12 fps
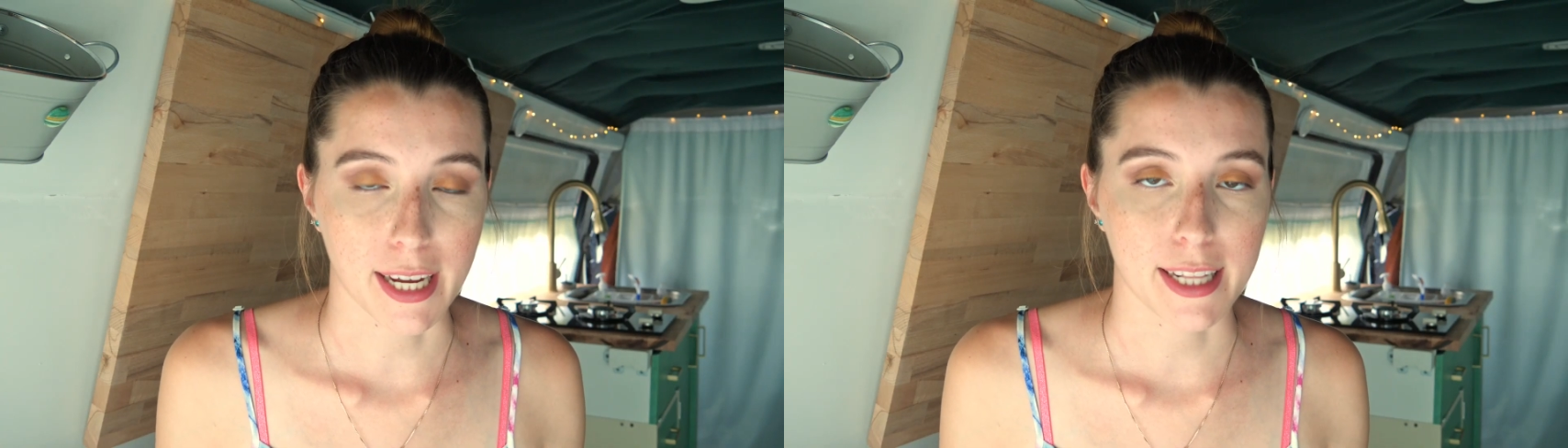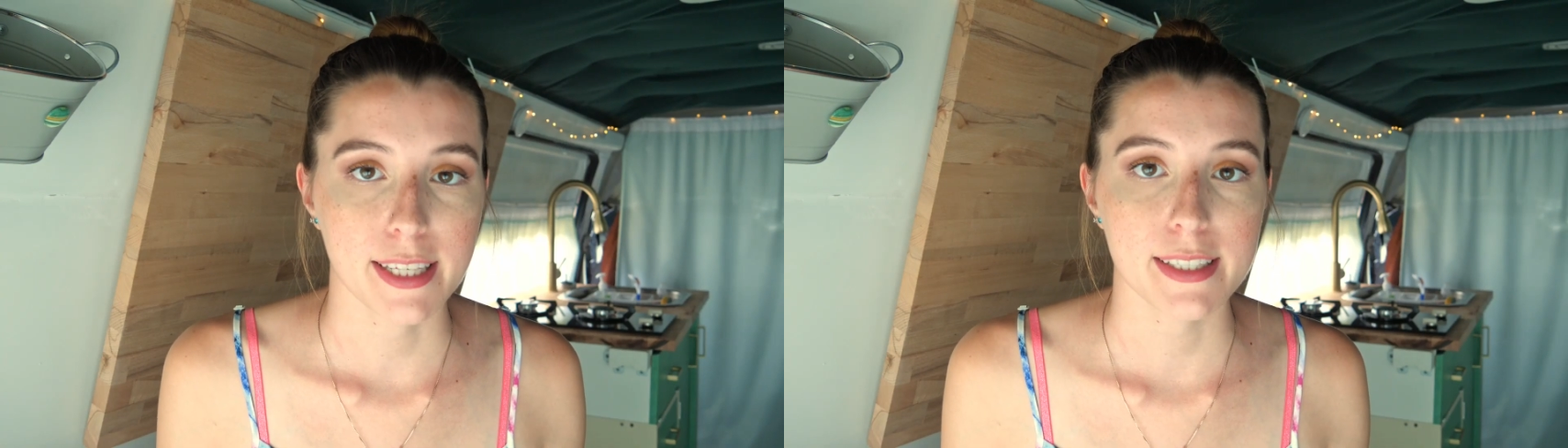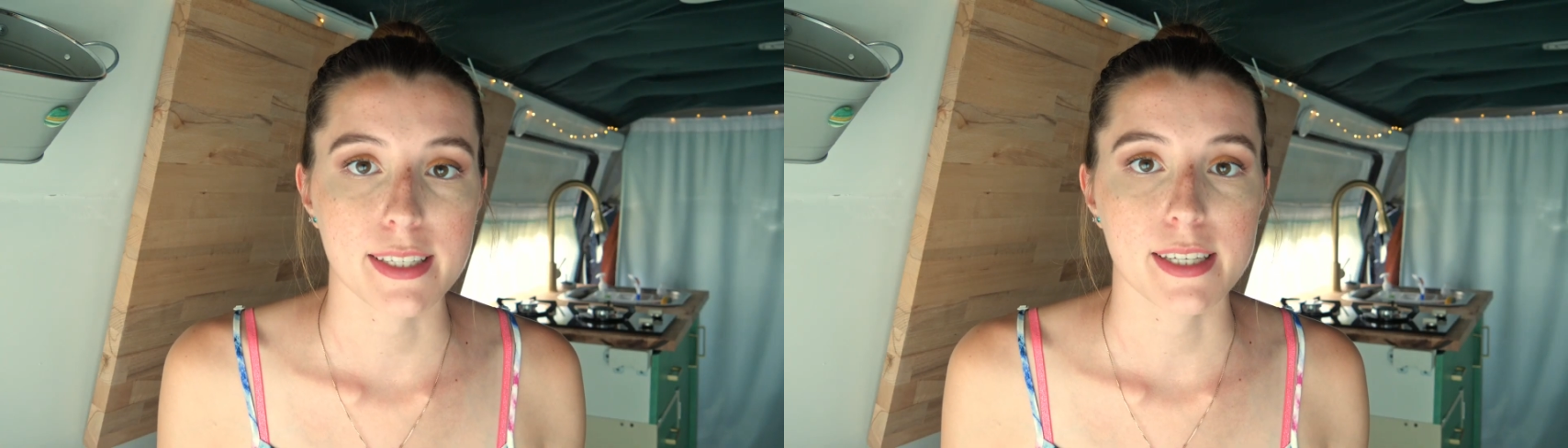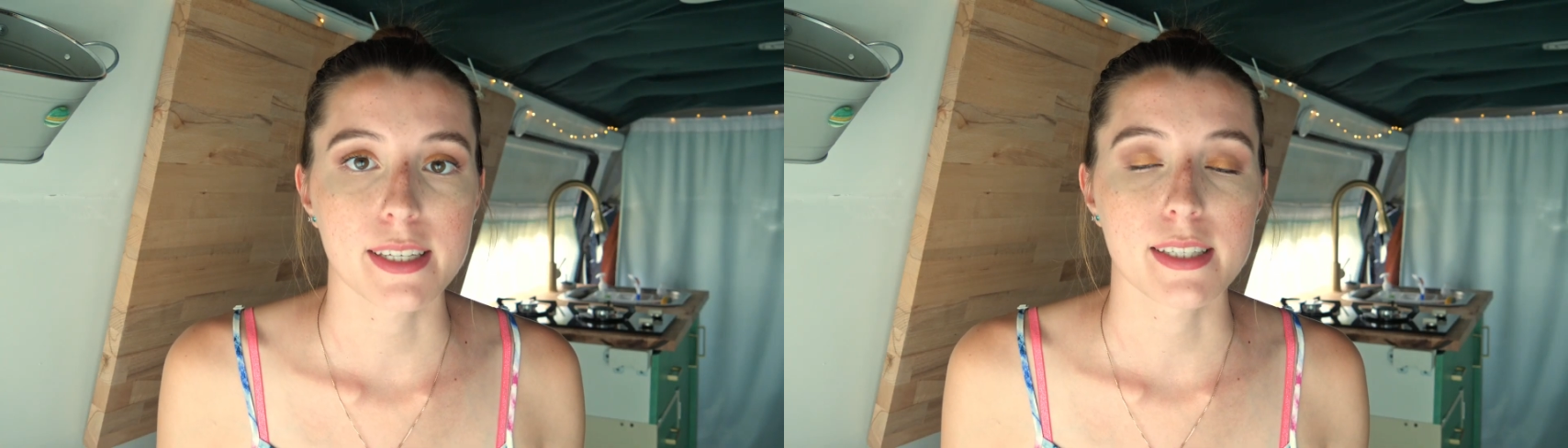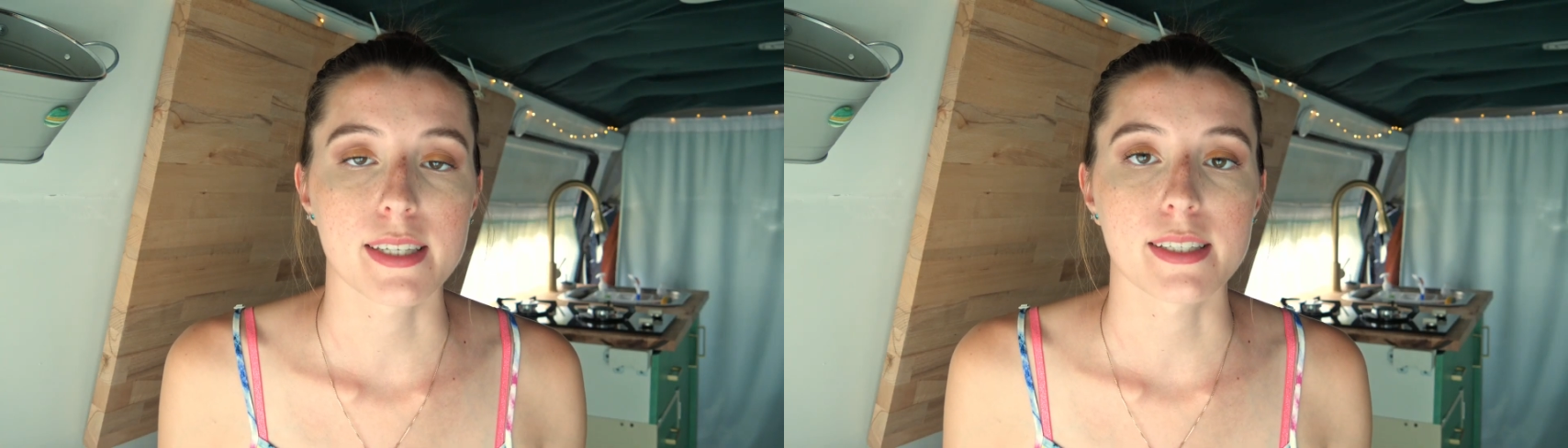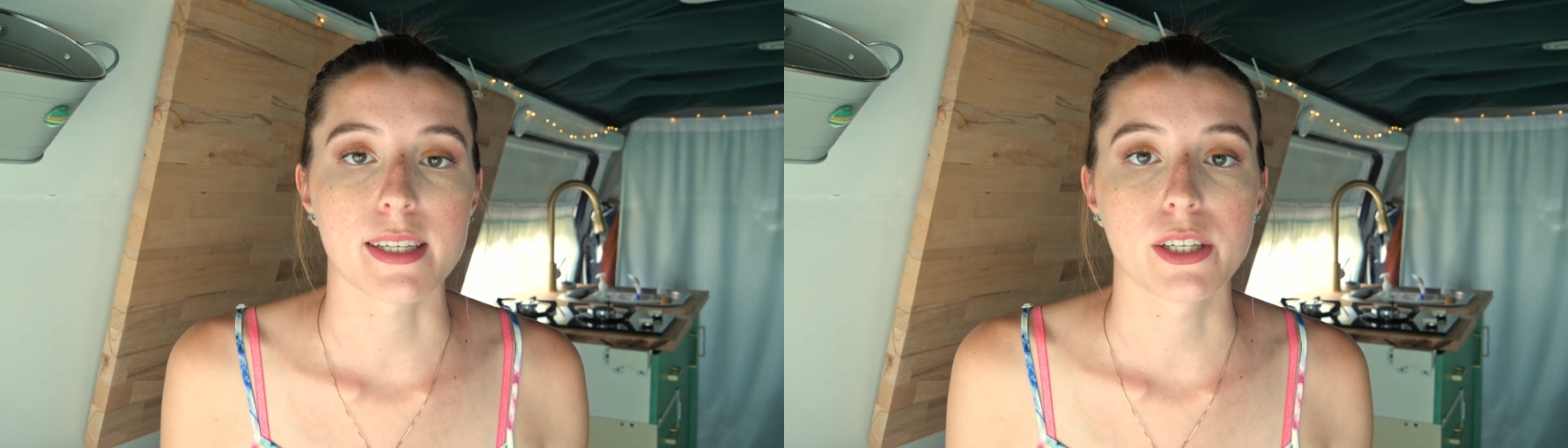and this is
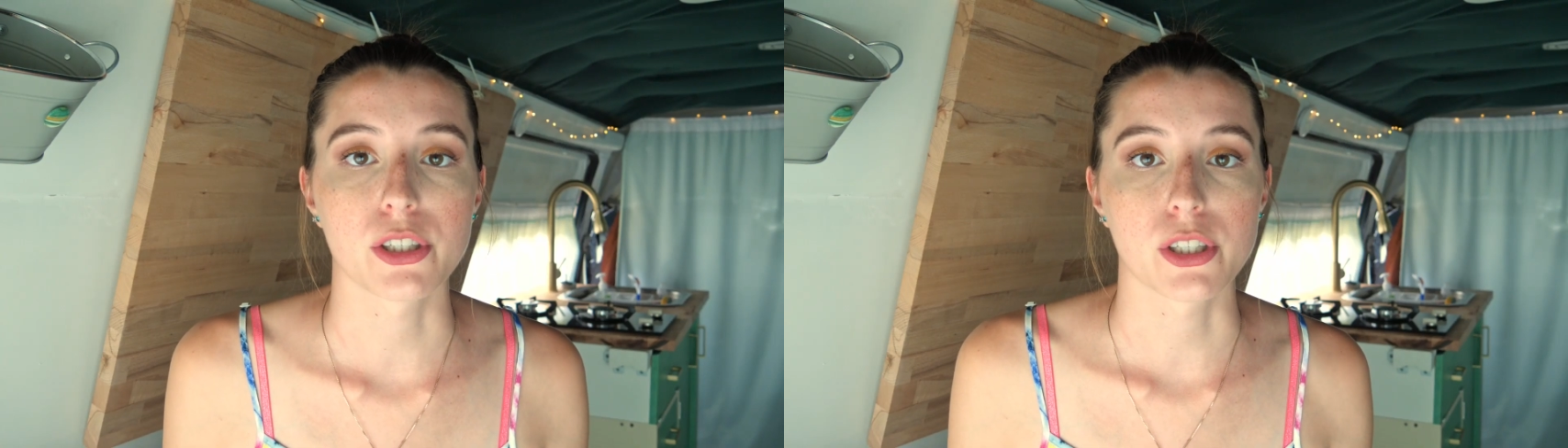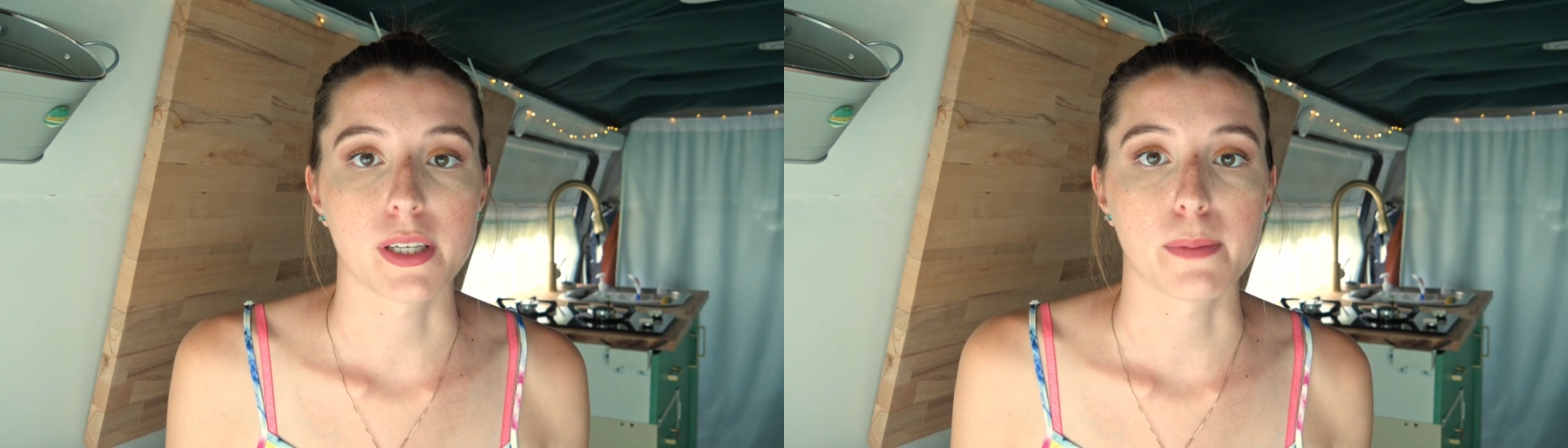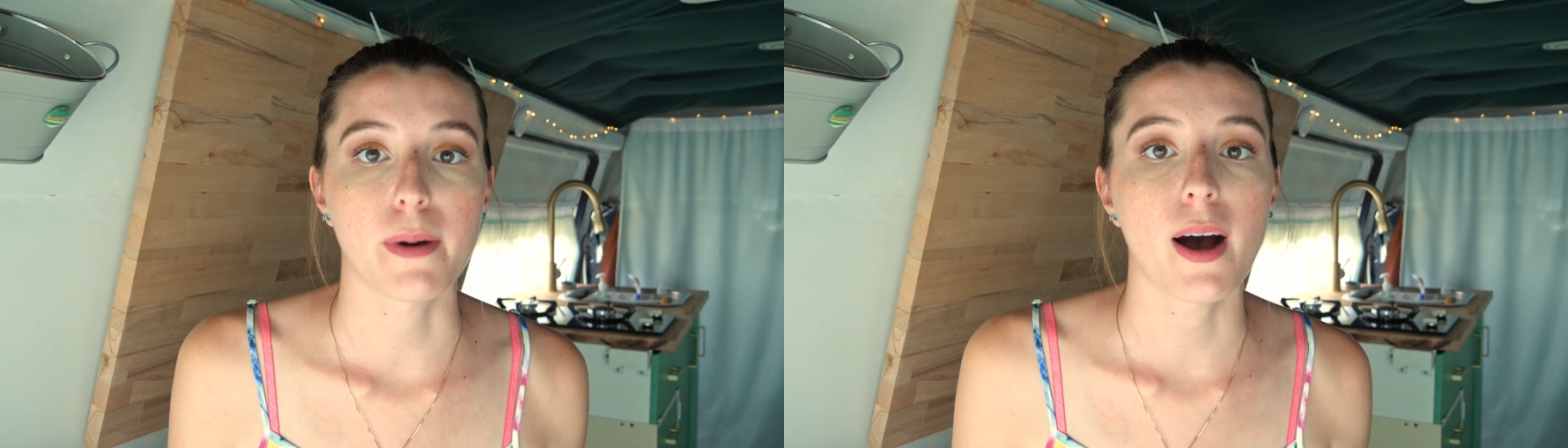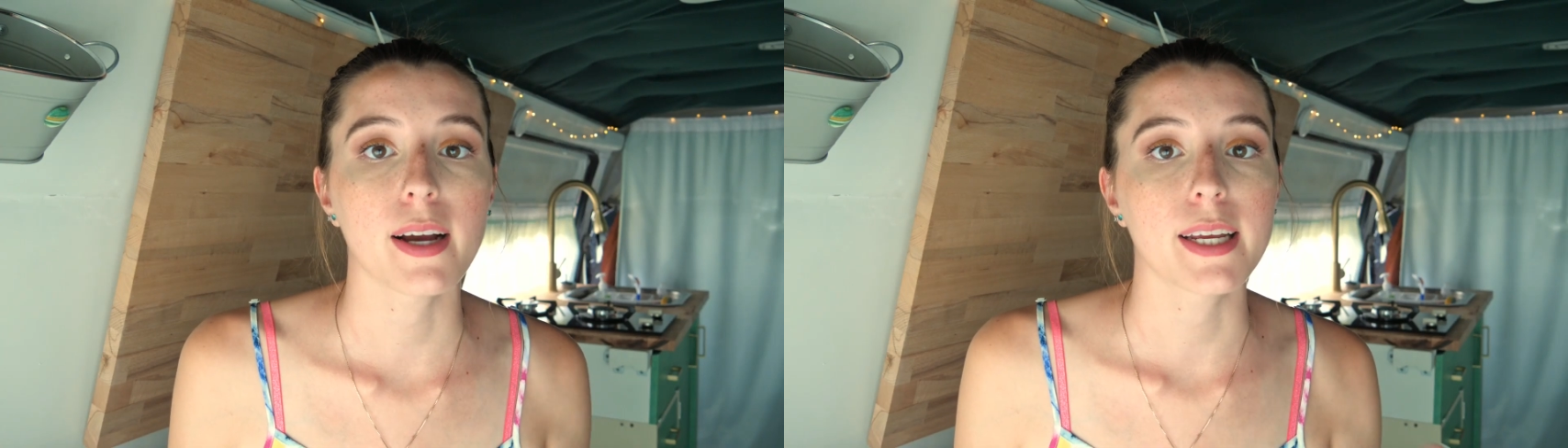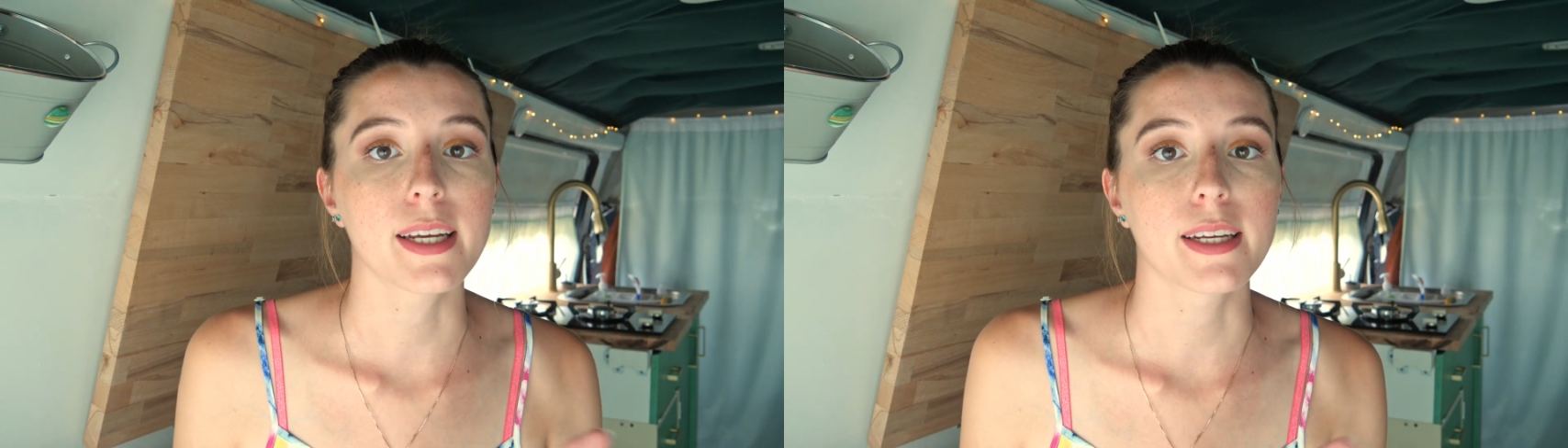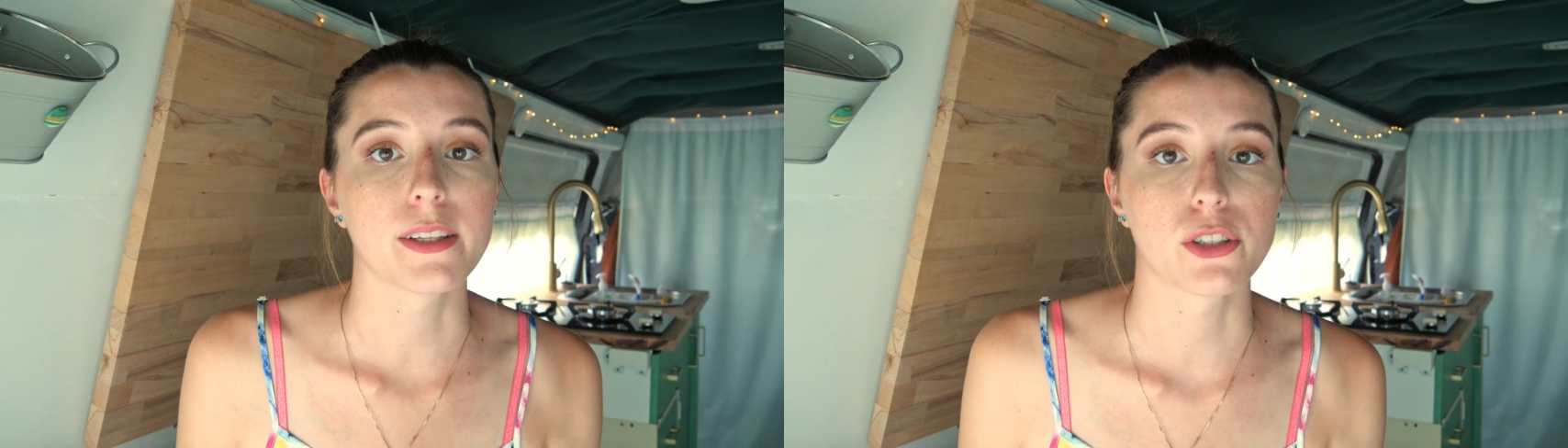essentially
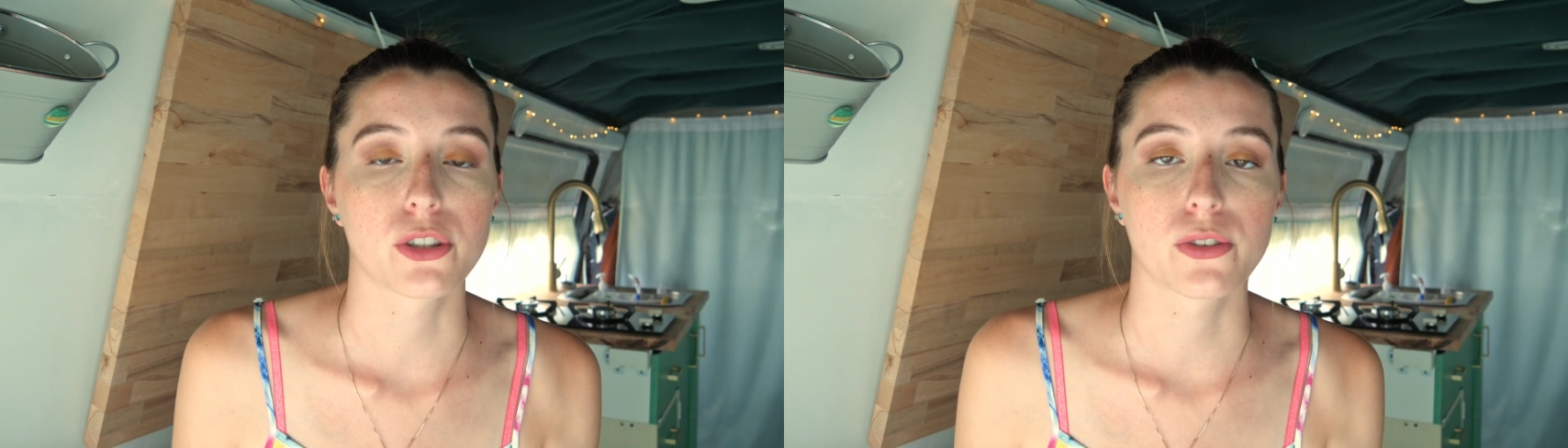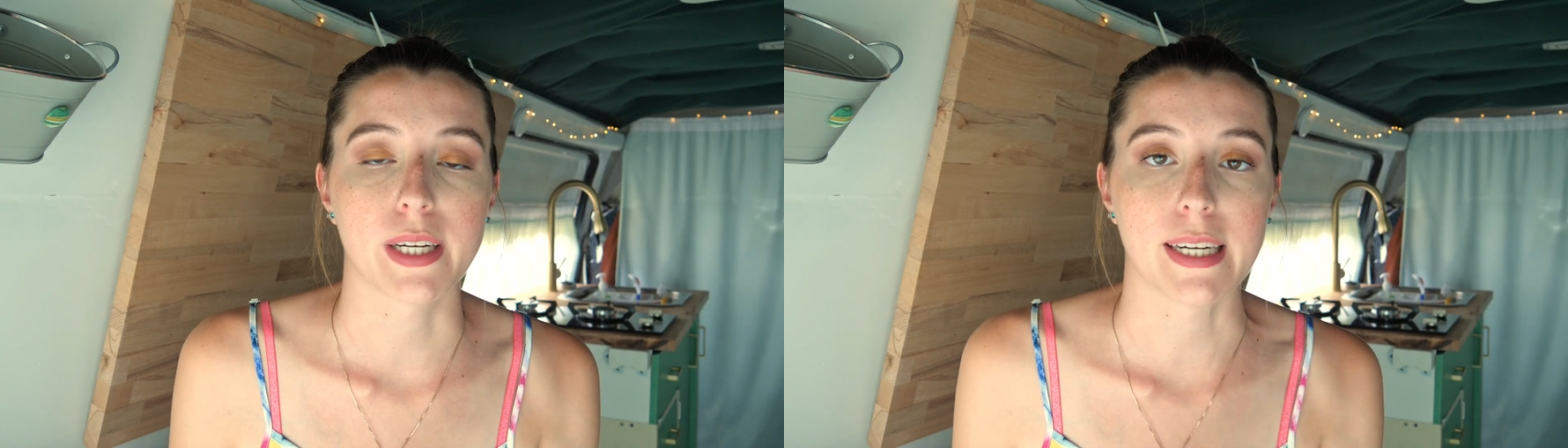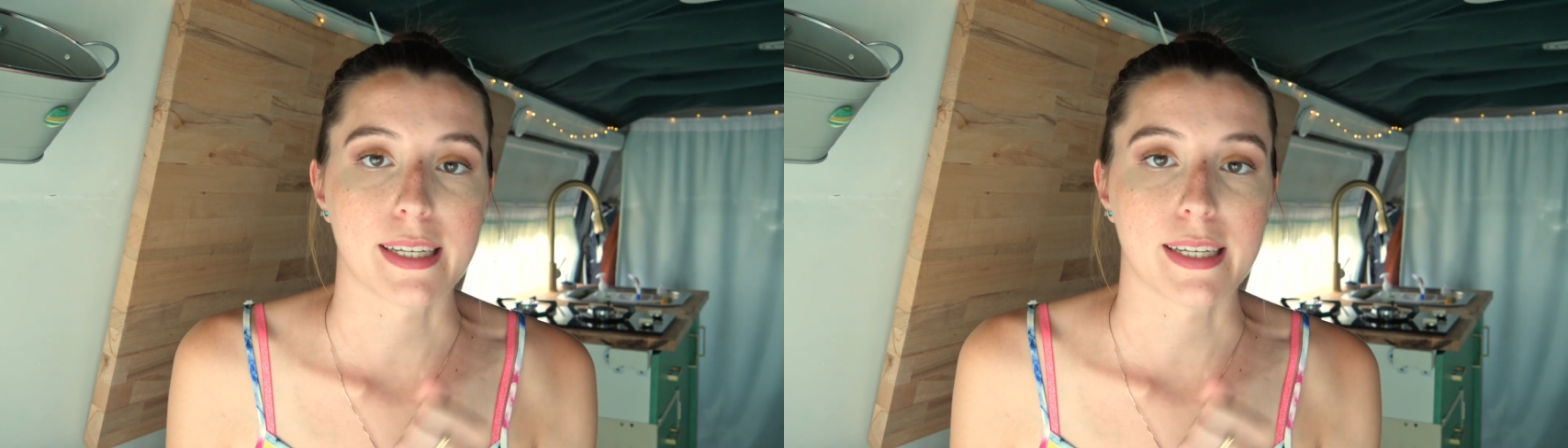parking in the street